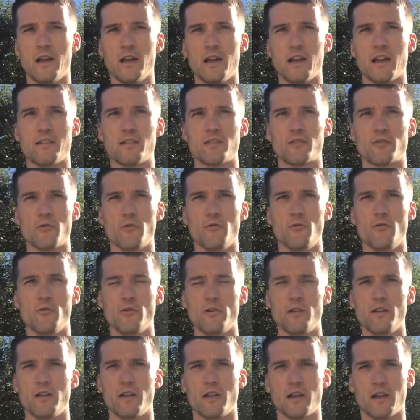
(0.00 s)
It's
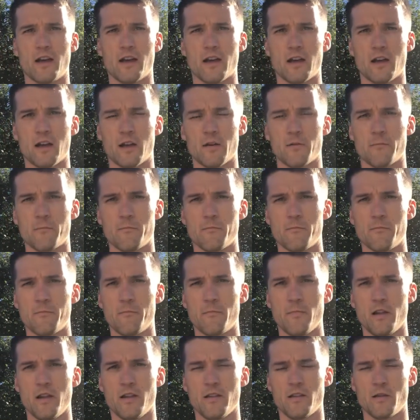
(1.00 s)
good
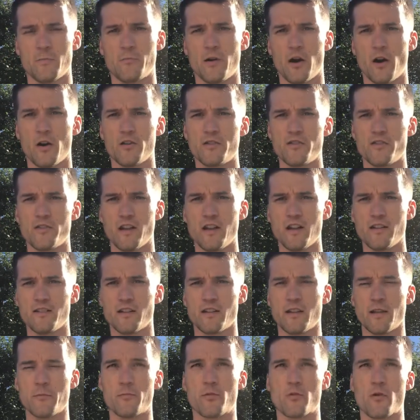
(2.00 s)
in the
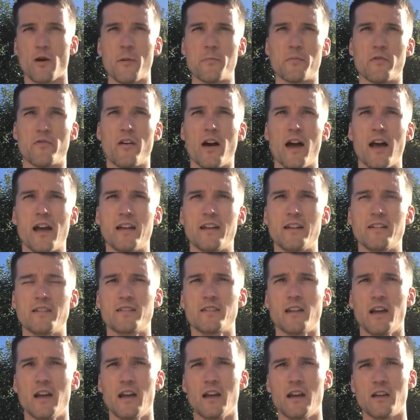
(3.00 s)
post-season and prep
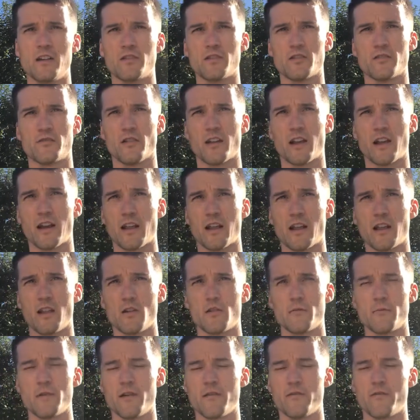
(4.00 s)
phase, just for getting a
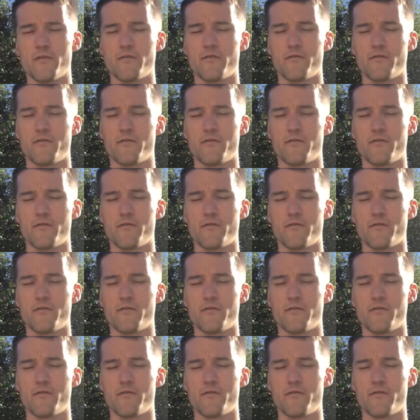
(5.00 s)
little bit of